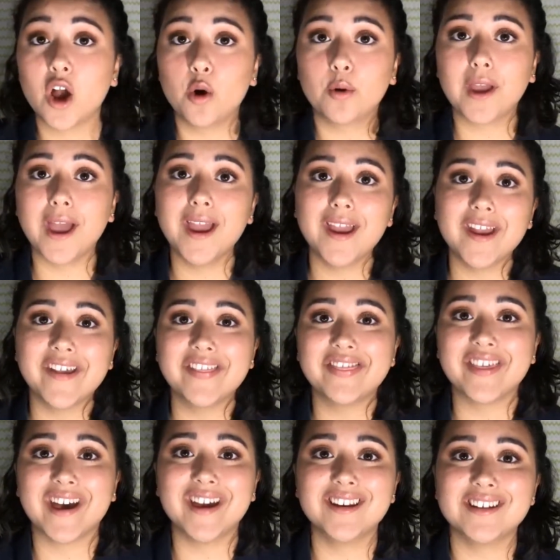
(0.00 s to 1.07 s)
Okay,
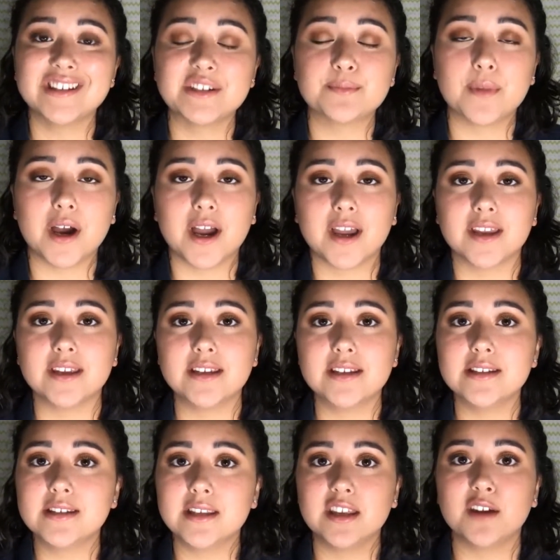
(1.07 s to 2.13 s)
and that is my
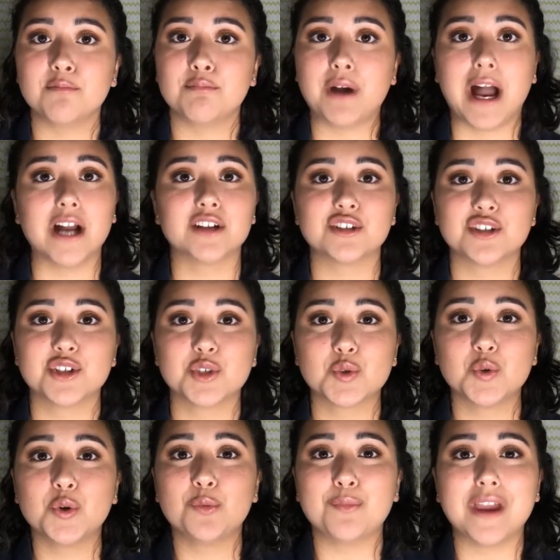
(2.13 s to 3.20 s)
easy back to
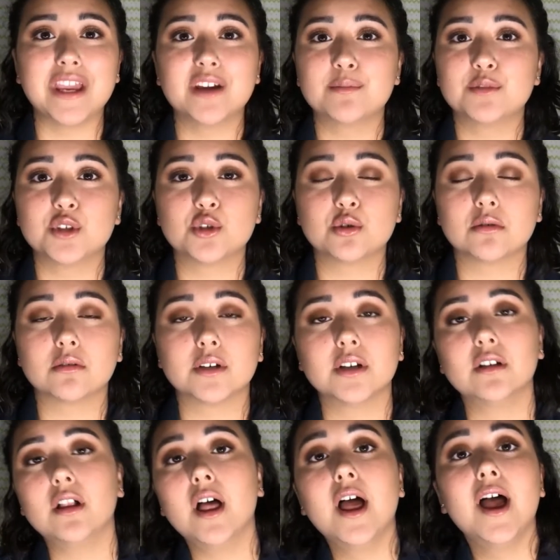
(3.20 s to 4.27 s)
school makeup
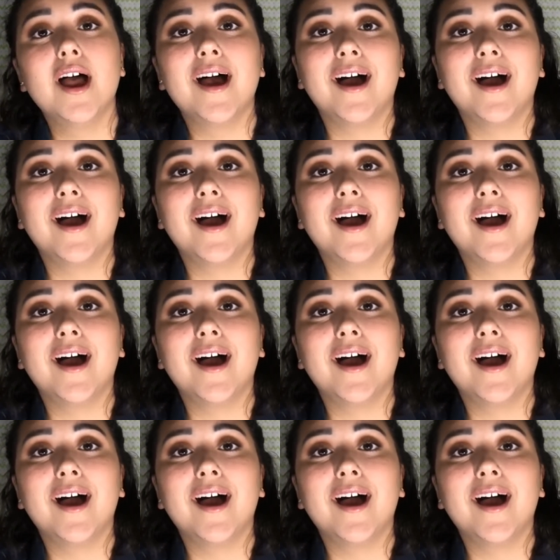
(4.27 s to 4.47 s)
tutorial.